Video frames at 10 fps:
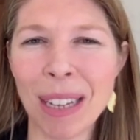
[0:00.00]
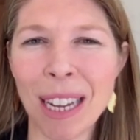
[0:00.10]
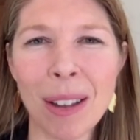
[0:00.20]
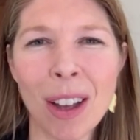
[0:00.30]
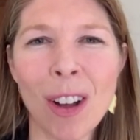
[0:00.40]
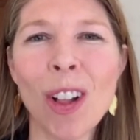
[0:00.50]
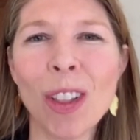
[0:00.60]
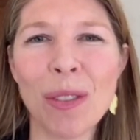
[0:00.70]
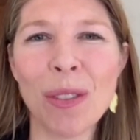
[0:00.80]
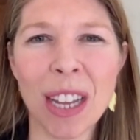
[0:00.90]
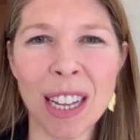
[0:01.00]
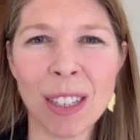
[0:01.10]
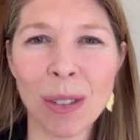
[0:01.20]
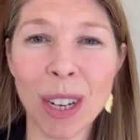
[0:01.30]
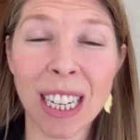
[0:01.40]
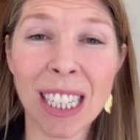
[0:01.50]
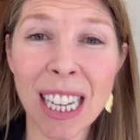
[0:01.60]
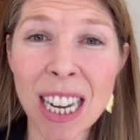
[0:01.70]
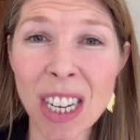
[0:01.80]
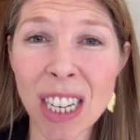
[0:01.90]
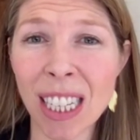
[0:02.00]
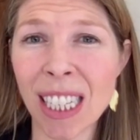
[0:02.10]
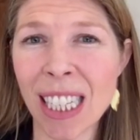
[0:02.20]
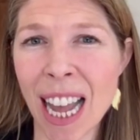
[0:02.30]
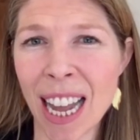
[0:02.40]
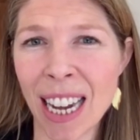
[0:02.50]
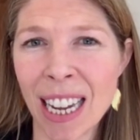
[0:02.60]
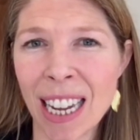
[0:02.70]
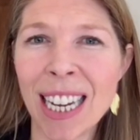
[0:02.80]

We eh, all of these organizations that